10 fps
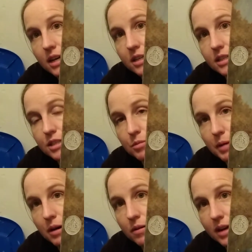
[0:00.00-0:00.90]
just
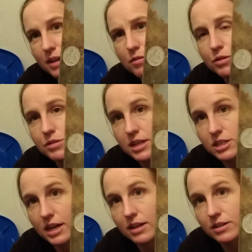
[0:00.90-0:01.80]
about kind of losing
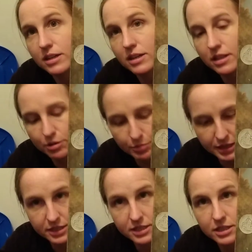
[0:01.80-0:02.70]
childhood a little
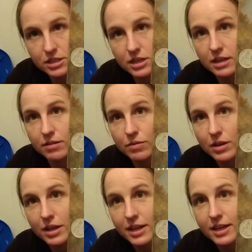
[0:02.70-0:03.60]
bit. She
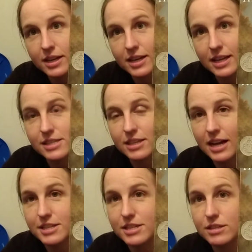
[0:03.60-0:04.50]

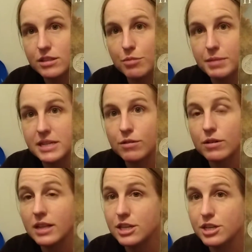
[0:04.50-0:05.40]
has this amazing
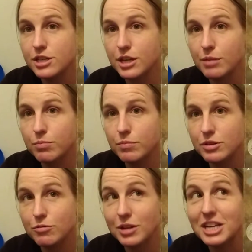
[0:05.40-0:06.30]

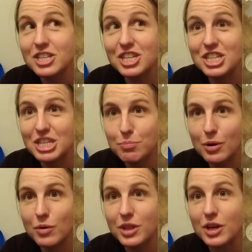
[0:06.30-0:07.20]
relationship
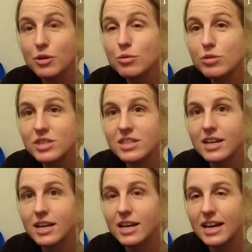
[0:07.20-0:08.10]
with a goose,
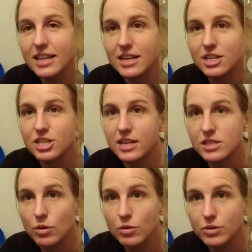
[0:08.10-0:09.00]
and then as she gets
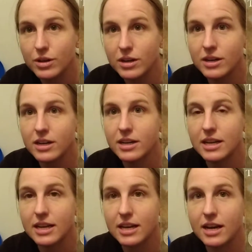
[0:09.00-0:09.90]
older,
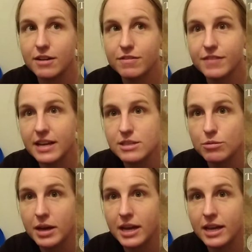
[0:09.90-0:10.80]
it kind of fades
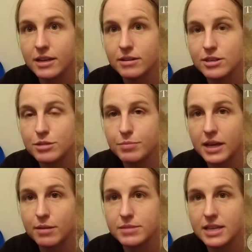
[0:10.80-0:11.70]
away and just
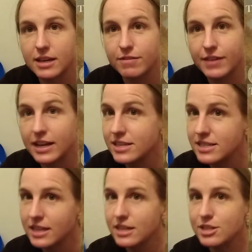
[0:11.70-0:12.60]
becomes like a
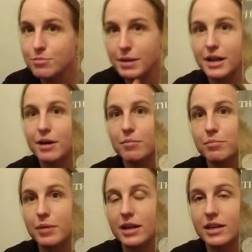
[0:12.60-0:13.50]
fantasy that she made up,
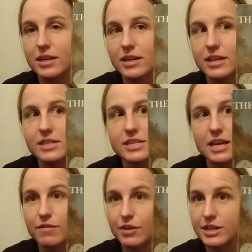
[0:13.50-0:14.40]
but it's
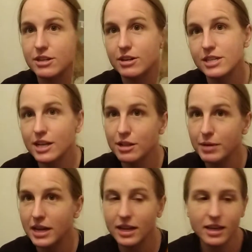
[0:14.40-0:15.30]
taken very seriously at the
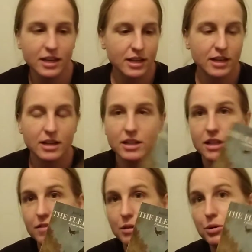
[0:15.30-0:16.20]
beginning.
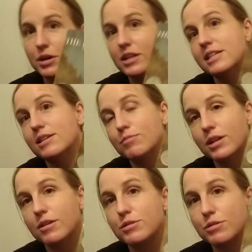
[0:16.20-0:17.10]
Lovely book. This is one of
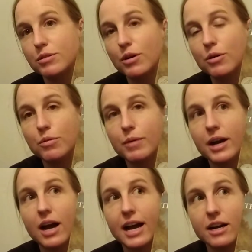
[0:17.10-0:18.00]
those, though,
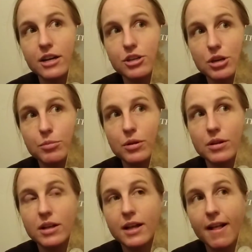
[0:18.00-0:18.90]
where I got in
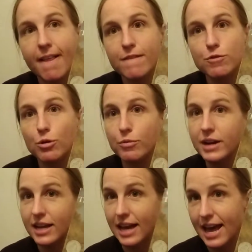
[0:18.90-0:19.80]
trouble for
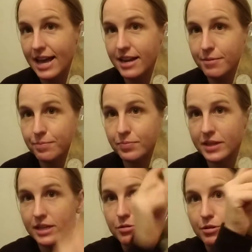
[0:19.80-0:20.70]
reading ahead
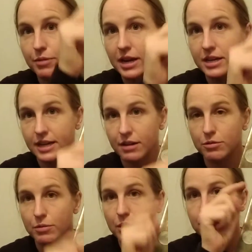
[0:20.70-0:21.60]
because we would read down
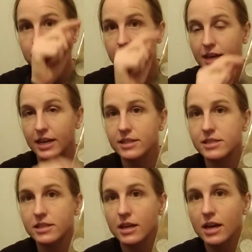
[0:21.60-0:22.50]
the rows of
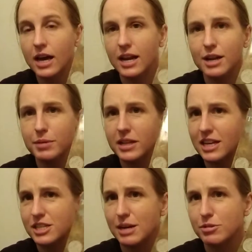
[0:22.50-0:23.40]
kids, and I'd be on
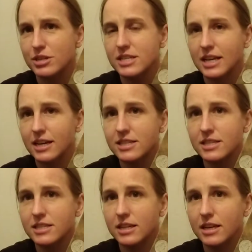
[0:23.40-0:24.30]
like chapter
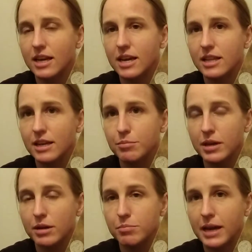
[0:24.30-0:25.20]
6, and they'd be
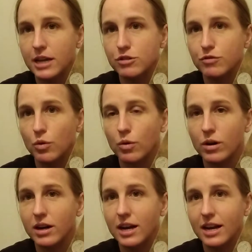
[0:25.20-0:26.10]
on page
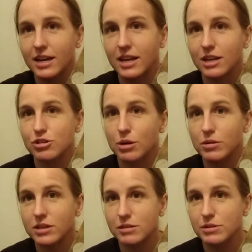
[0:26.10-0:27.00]
4, and I'd get in trouble
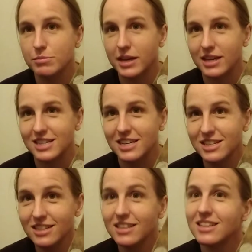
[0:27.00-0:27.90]
because I wasn't paying
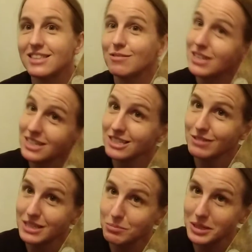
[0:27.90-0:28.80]
attention. I want to actually
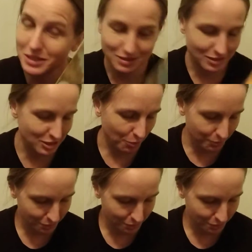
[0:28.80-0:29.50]
read the book. So,